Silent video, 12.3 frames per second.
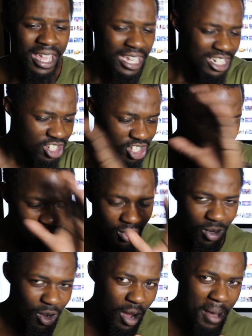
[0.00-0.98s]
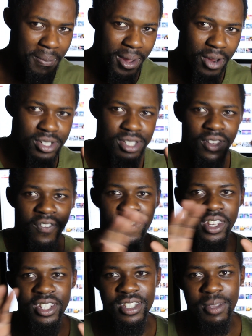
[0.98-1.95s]
in general and marriage in the
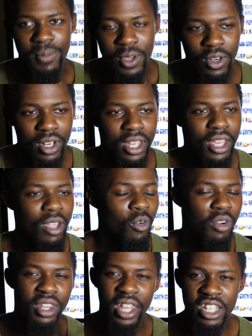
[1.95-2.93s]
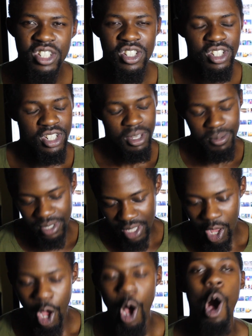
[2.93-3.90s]
fitness community, relationships,
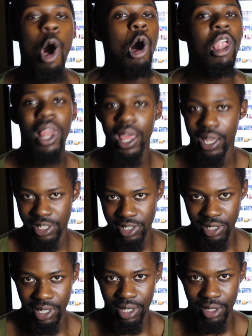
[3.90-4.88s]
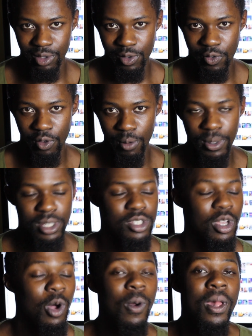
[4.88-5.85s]
all that shit. You feel me?
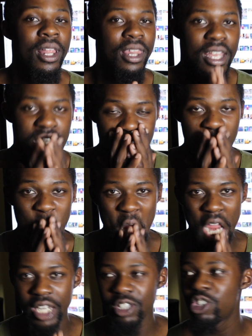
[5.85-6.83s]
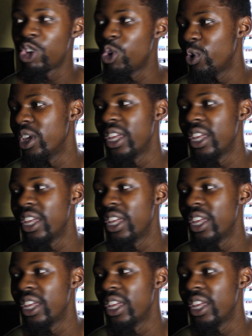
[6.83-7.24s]
So let's get right into